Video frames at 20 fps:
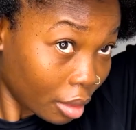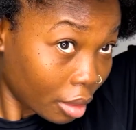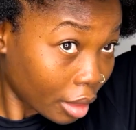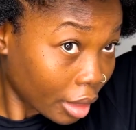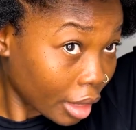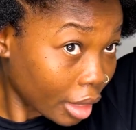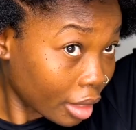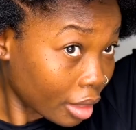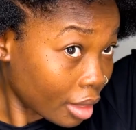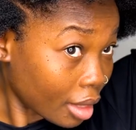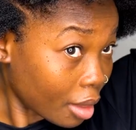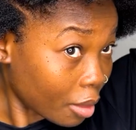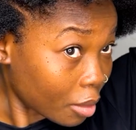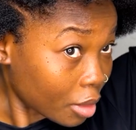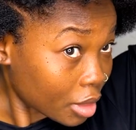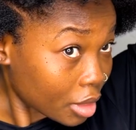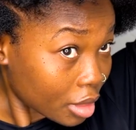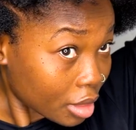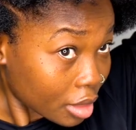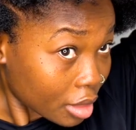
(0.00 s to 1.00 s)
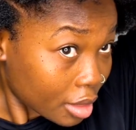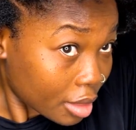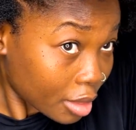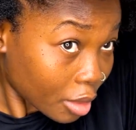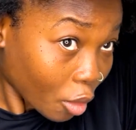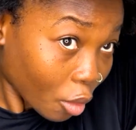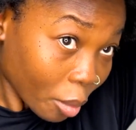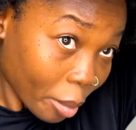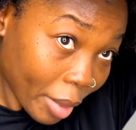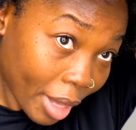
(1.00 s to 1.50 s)
Okay, that wasn't
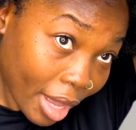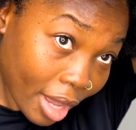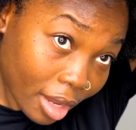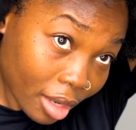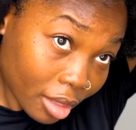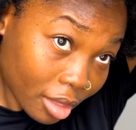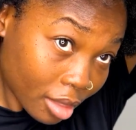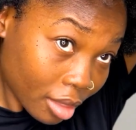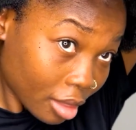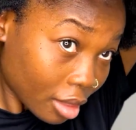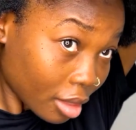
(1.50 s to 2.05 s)
so bad.